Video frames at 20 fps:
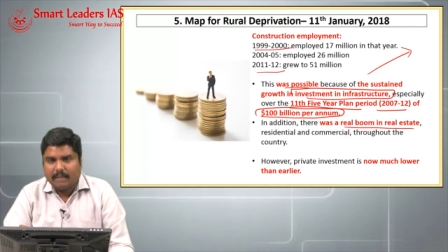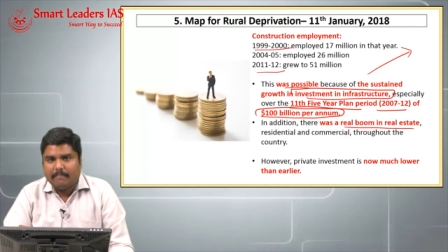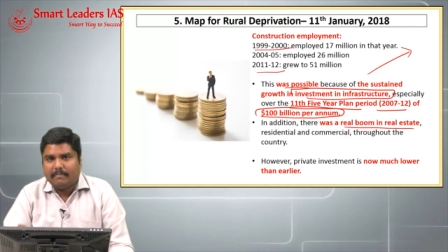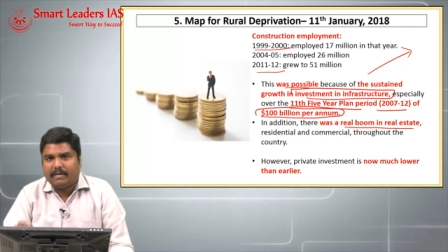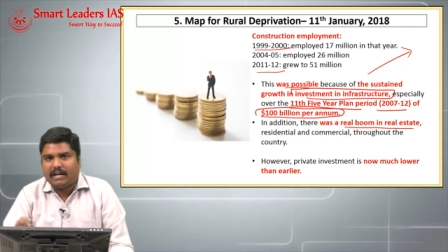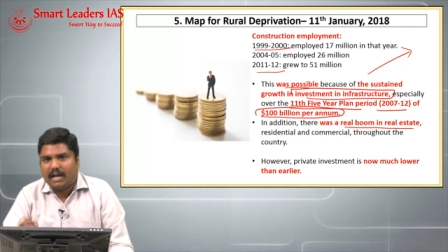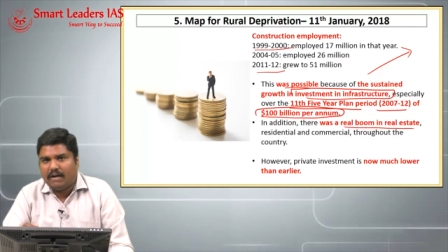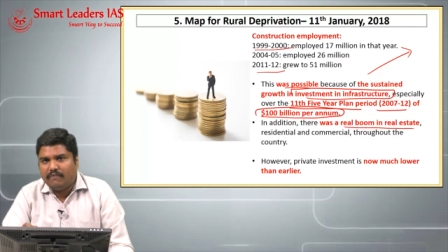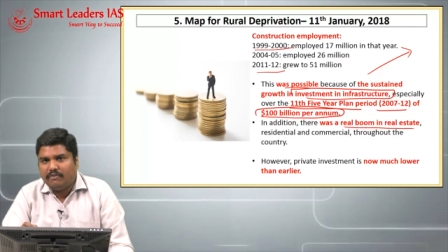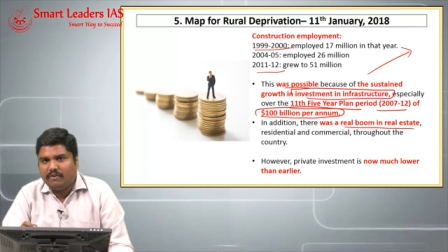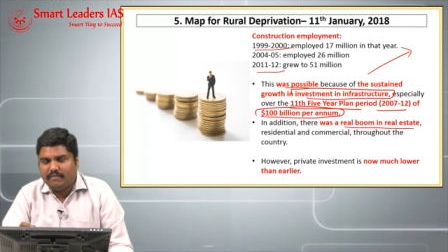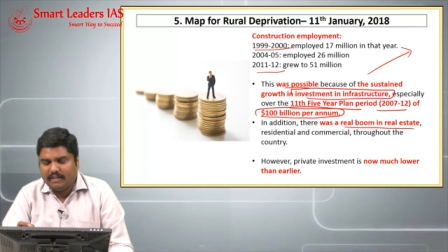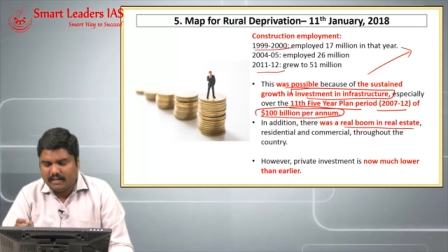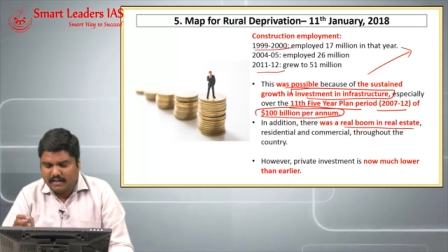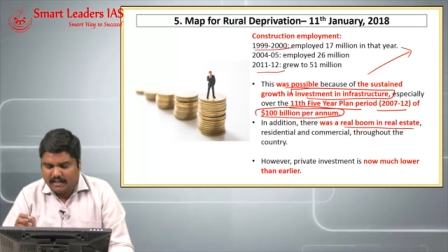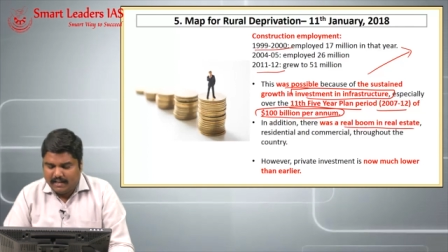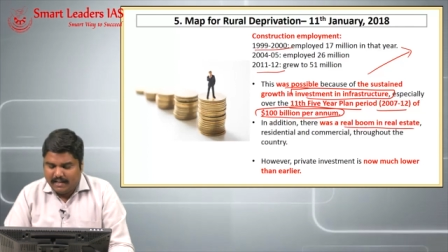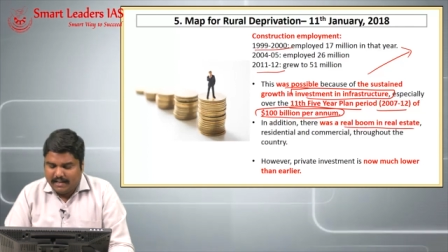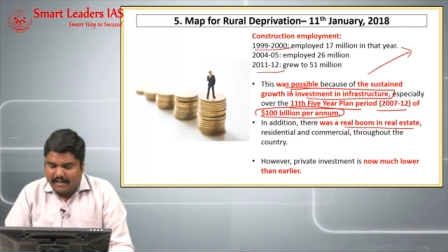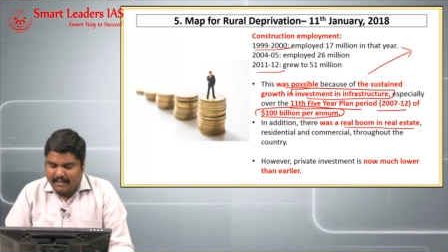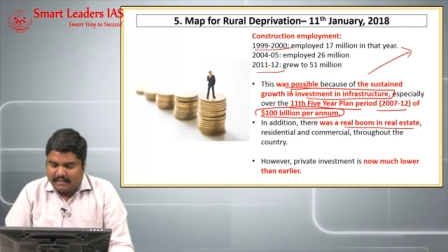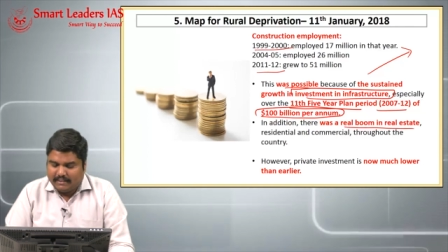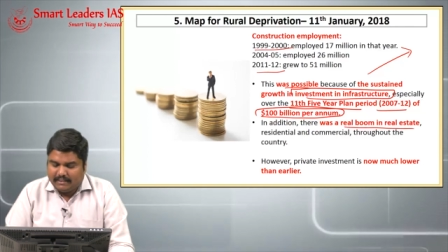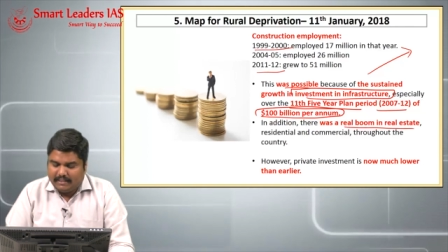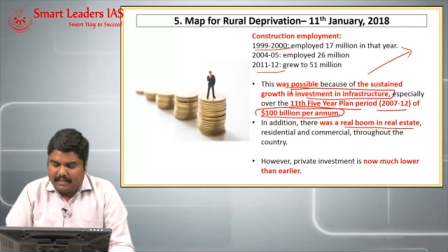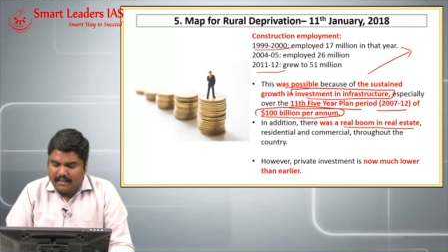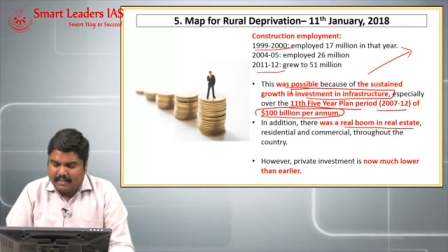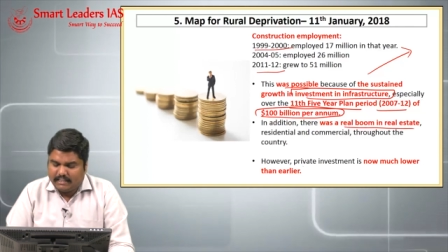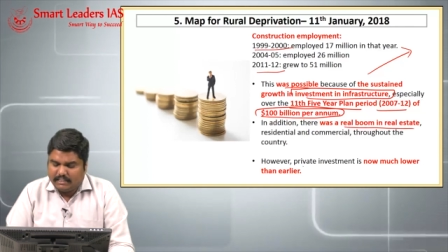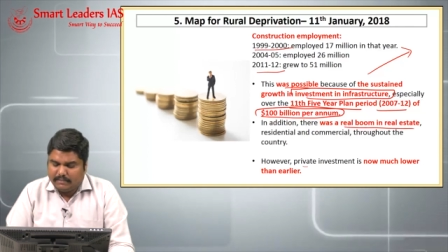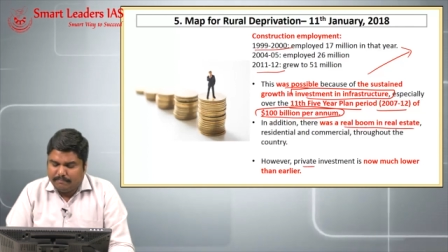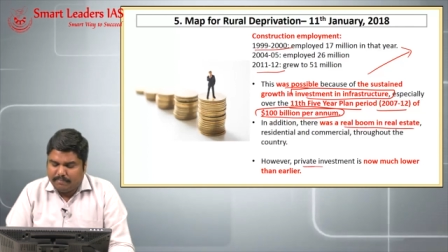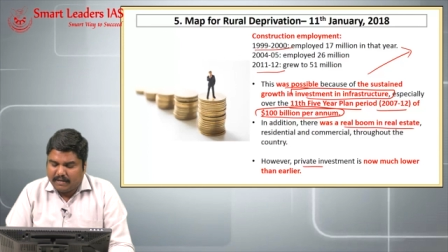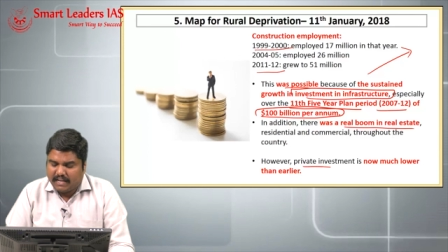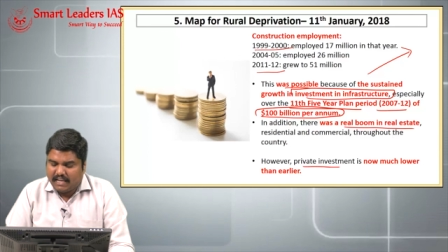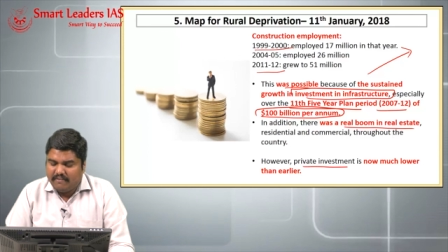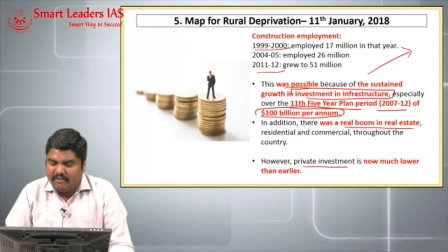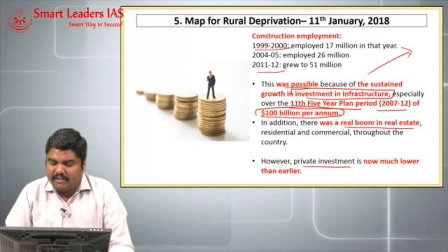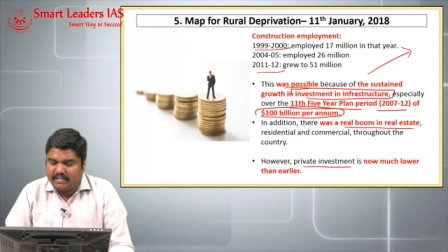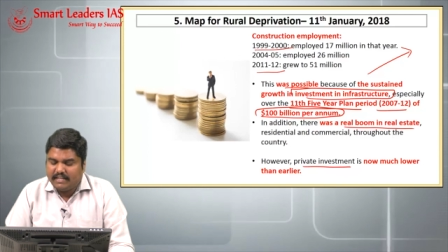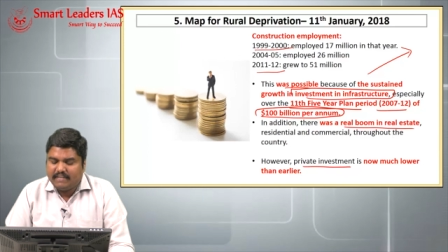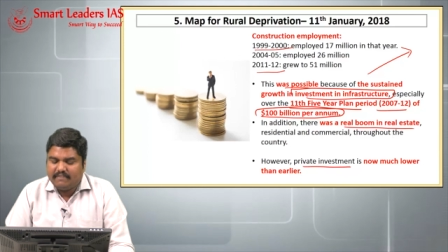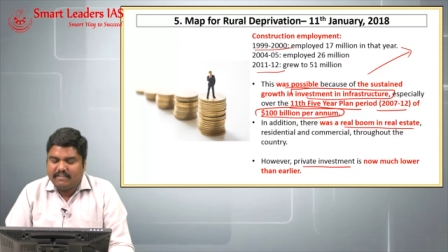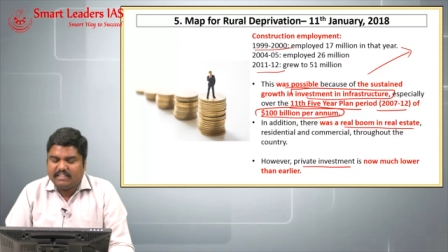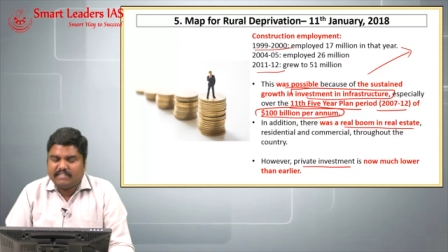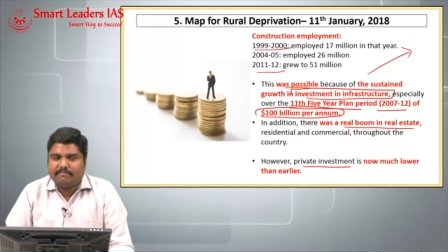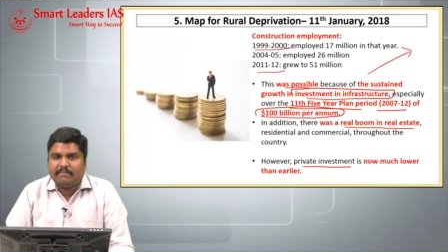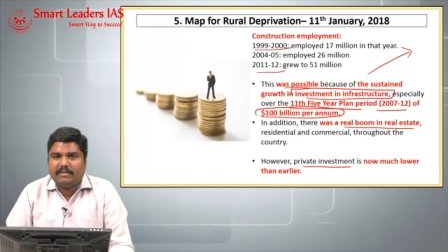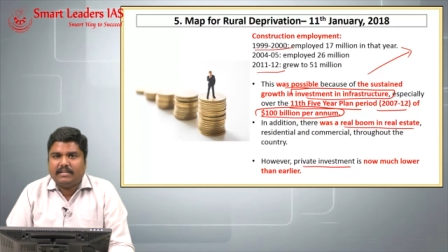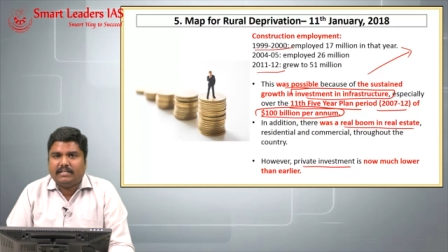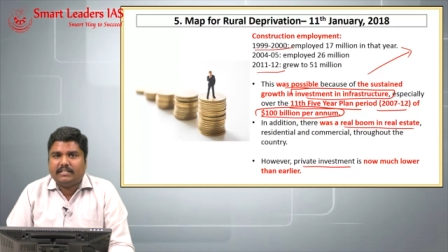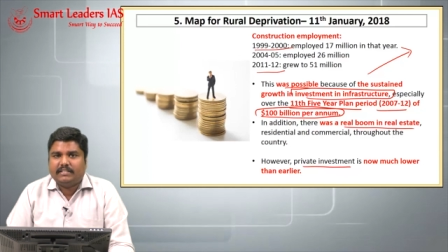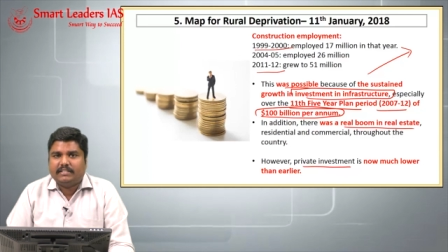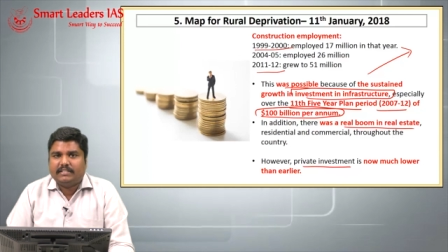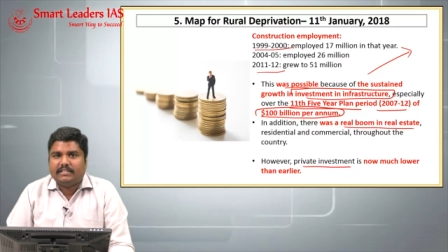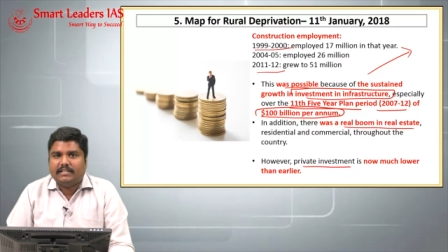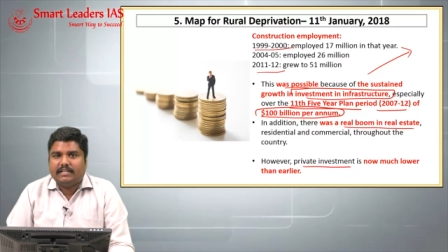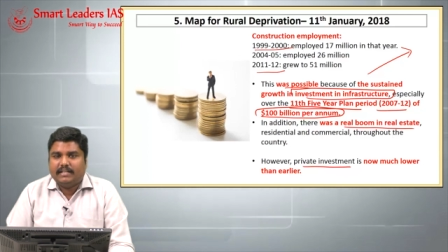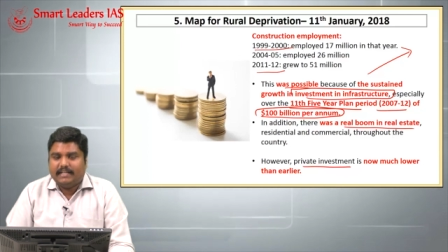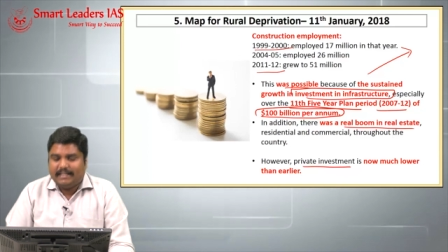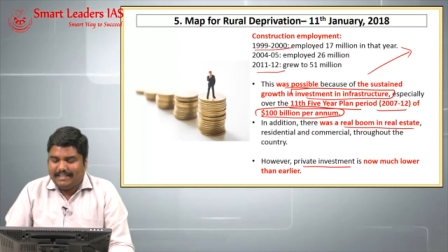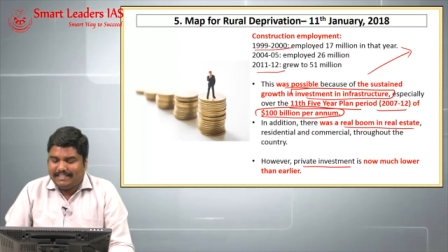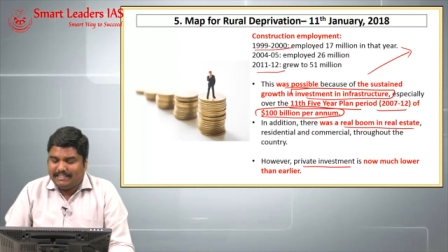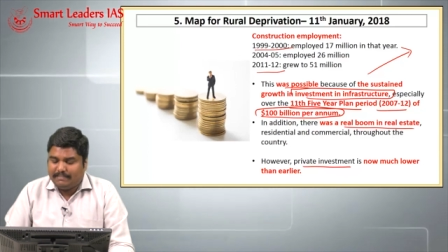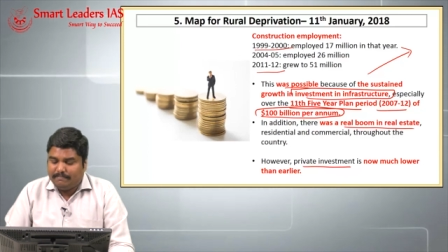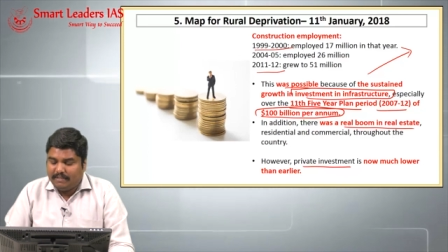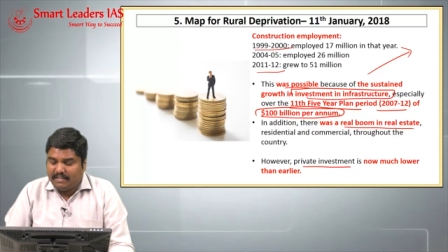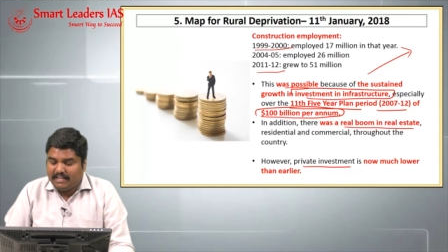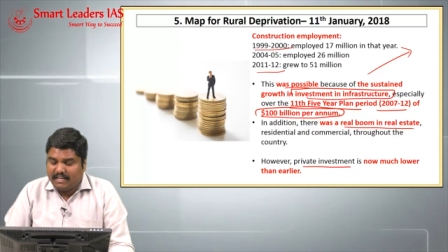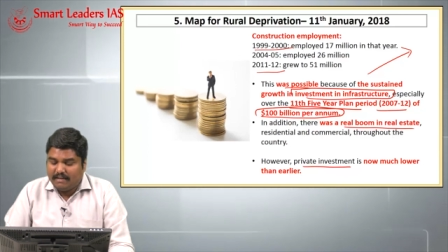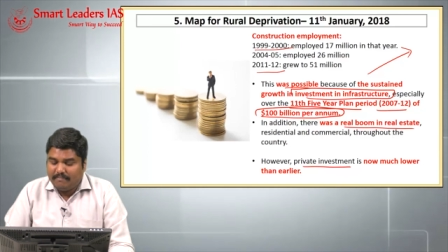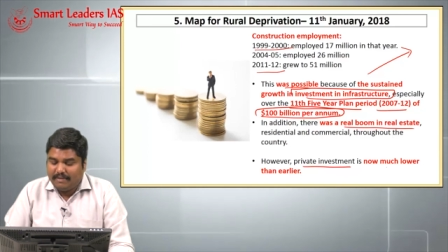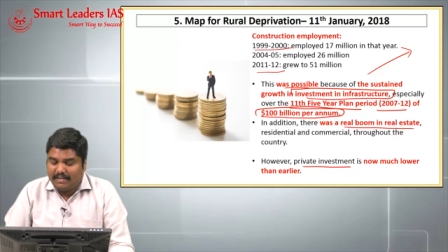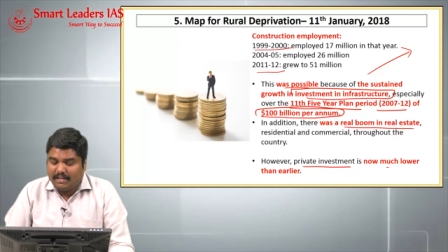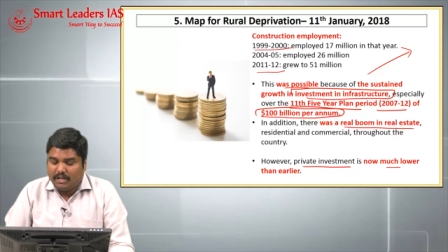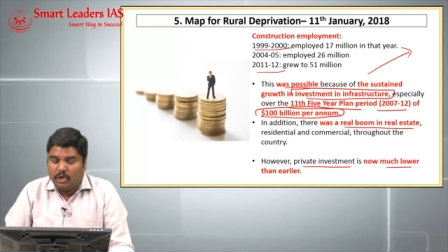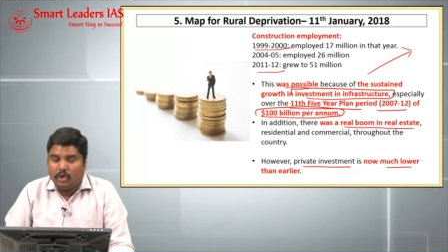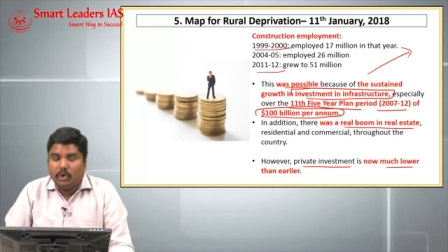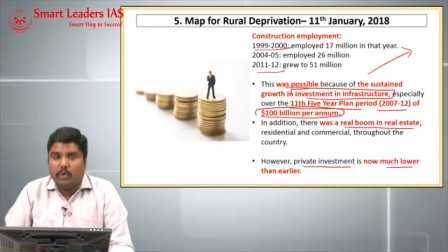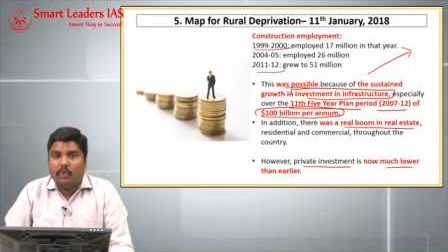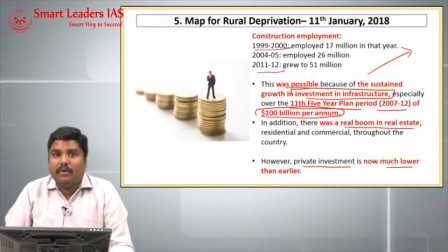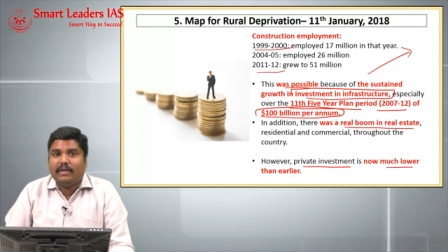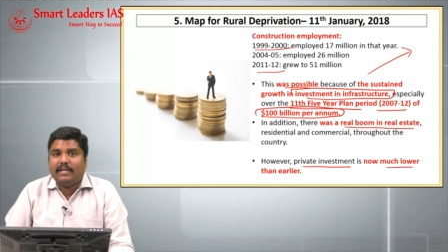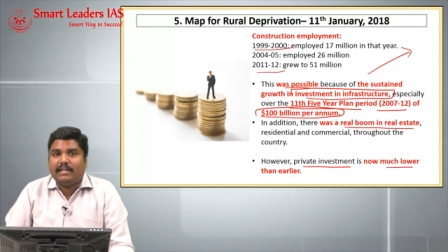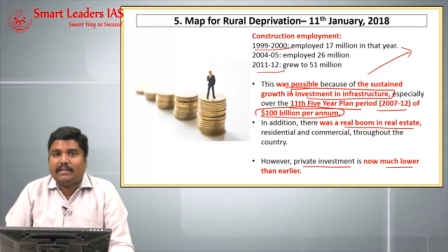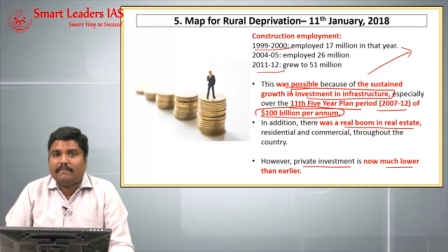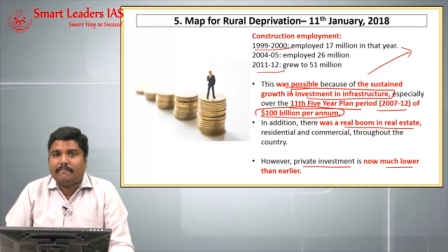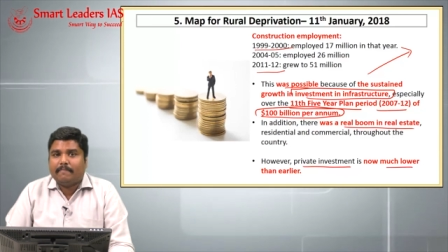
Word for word: But however, these private investment is becoming lower